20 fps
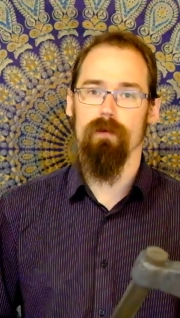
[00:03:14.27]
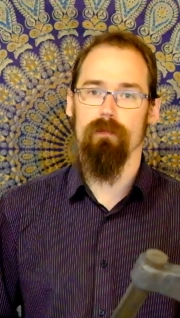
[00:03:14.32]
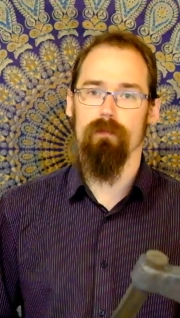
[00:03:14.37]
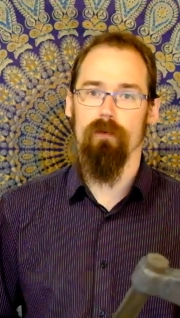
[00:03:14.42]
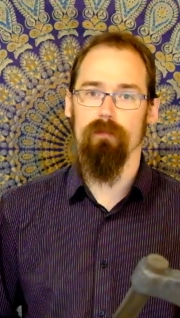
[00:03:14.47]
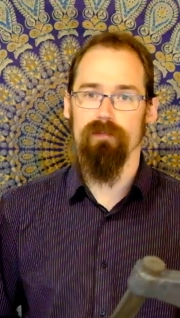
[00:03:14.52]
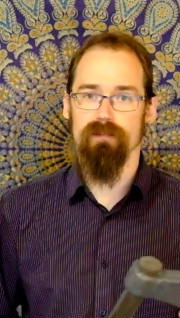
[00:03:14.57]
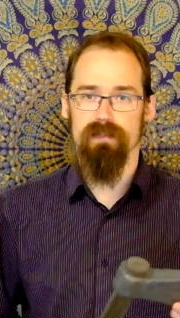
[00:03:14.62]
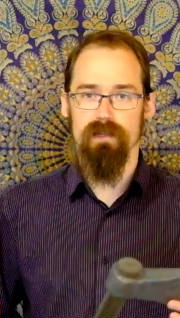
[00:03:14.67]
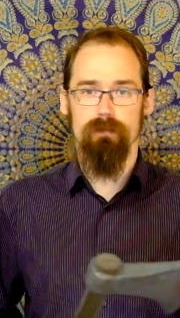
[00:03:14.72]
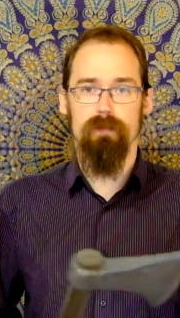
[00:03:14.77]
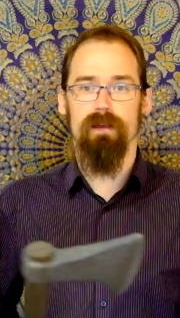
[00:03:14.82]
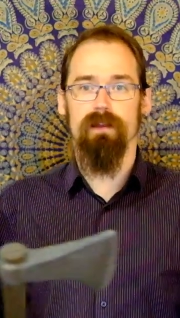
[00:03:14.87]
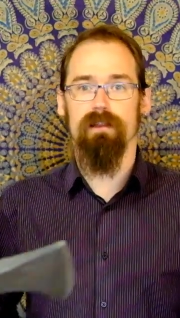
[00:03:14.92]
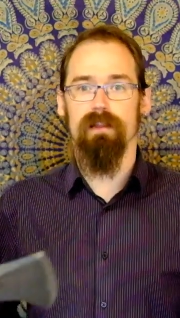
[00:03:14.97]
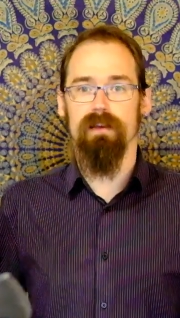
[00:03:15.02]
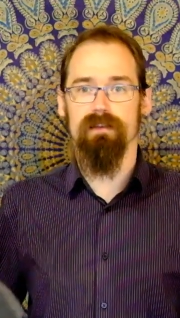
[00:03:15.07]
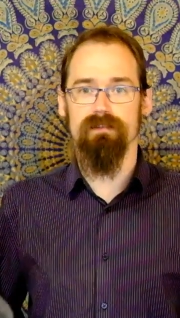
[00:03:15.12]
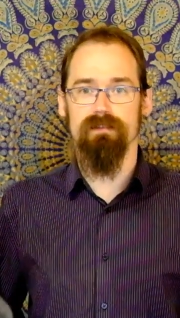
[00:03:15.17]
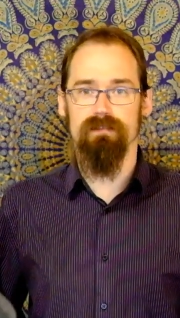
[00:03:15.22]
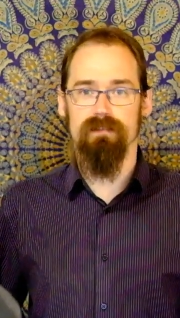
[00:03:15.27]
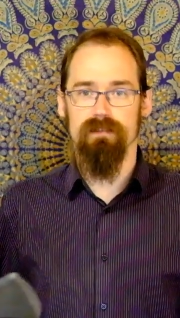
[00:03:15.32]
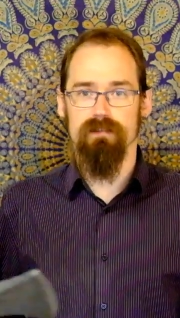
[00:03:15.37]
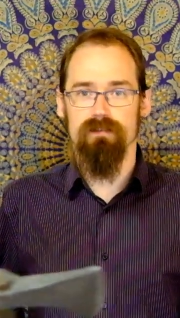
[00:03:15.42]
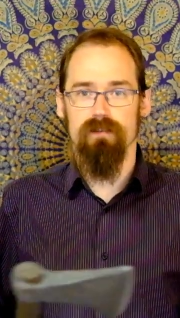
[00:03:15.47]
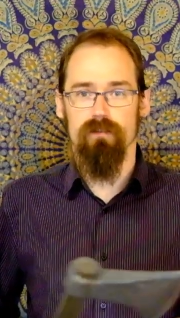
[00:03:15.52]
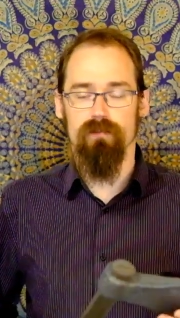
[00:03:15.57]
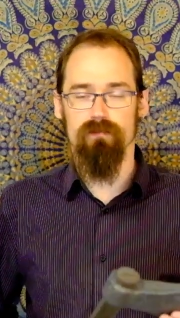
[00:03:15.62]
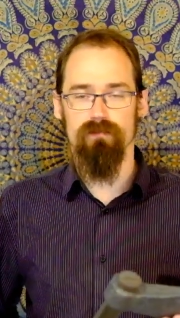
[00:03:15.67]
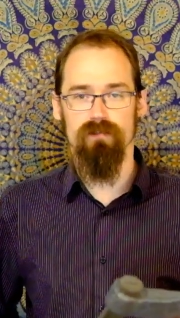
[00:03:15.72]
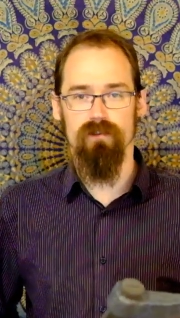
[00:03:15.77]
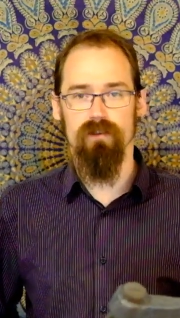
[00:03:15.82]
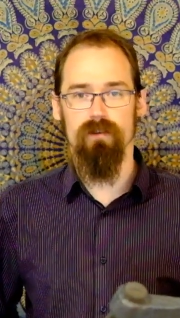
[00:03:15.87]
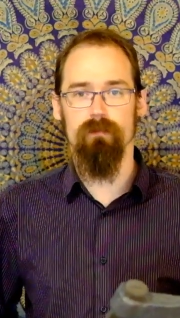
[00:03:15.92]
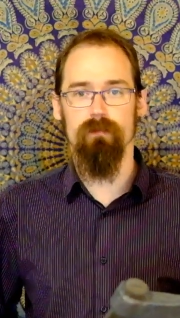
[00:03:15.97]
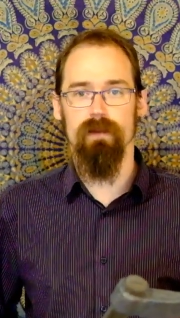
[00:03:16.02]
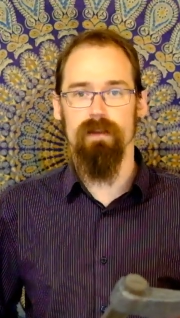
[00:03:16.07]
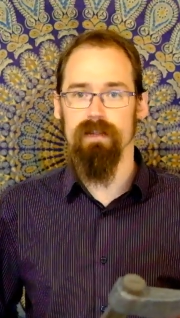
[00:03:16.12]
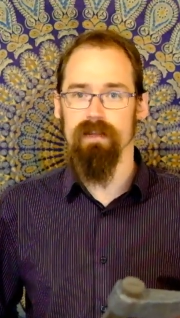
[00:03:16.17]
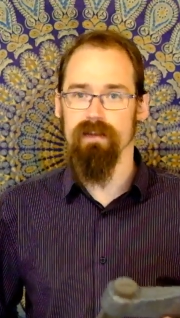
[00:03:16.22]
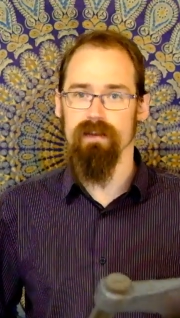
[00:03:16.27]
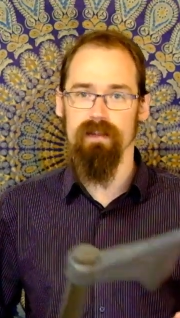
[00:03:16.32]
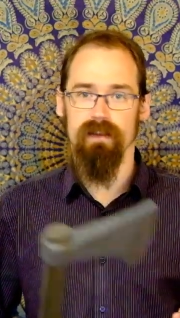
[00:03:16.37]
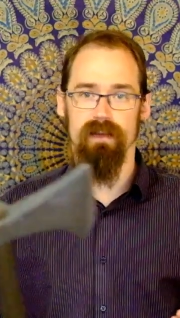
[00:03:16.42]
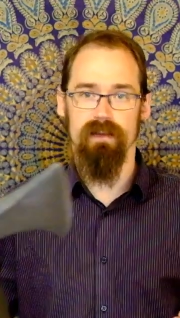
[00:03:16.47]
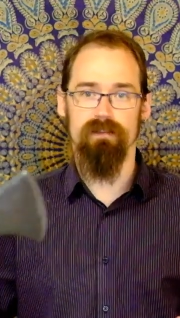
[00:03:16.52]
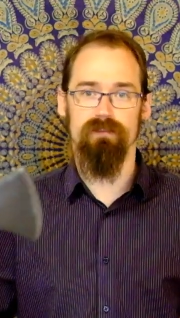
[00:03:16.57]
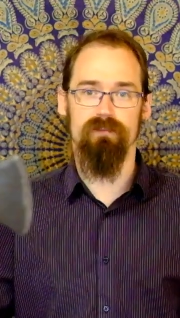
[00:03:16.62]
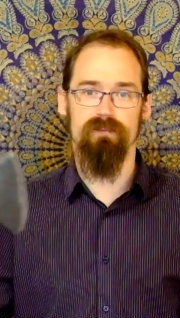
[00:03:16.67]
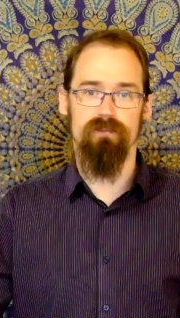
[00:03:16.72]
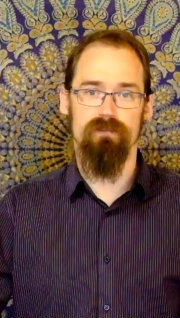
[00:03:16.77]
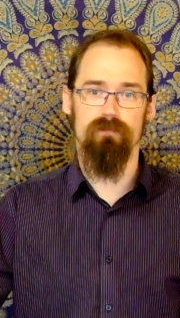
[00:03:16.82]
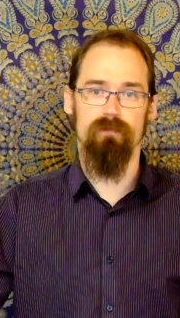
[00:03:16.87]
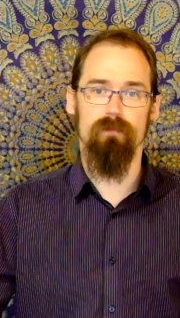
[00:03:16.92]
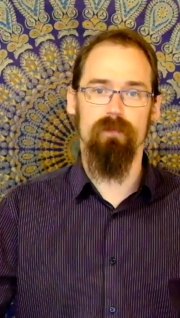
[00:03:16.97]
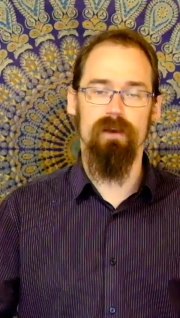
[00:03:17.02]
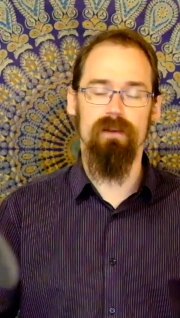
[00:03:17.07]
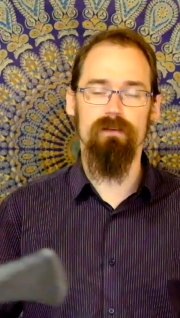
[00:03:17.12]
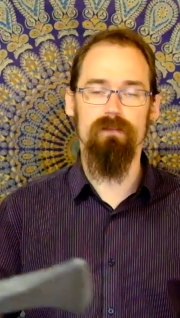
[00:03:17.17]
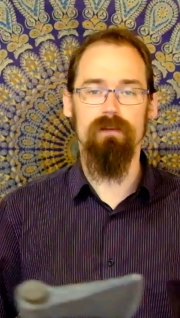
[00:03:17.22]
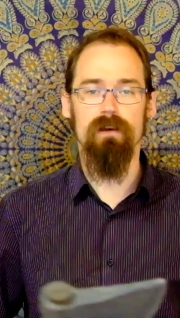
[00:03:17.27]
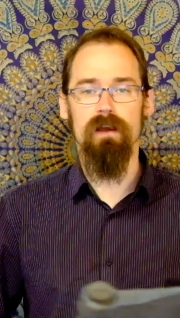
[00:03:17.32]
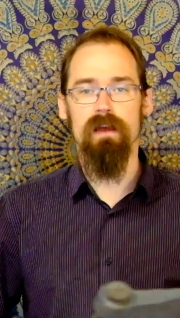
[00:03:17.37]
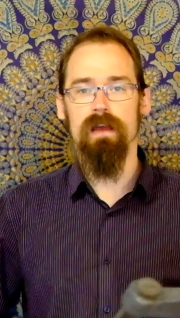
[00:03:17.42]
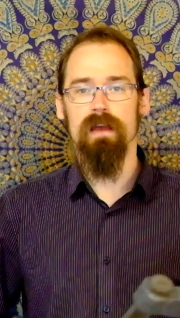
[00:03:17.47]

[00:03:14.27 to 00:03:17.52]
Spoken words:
Obviously battle axe is a historical term meaning an axe used for battle.